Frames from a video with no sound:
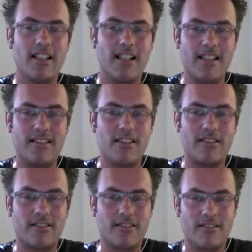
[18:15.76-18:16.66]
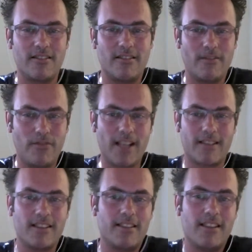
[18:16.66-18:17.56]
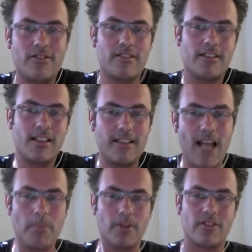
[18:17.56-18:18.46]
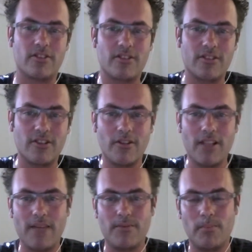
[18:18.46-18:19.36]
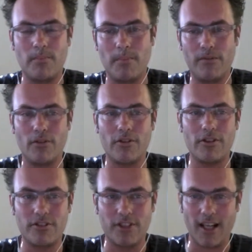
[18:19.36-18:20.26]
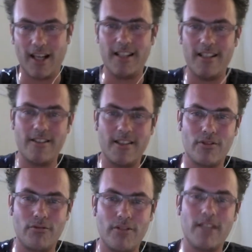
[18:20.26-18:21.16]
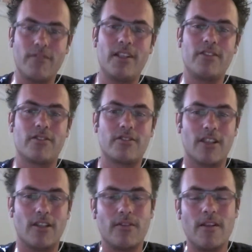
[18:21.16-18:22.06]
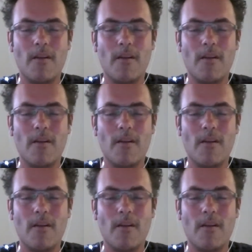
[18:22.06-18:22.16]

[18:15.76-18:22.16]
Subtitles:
It's just fact. It happens. So you have, before you die, you have to reinvent yourself.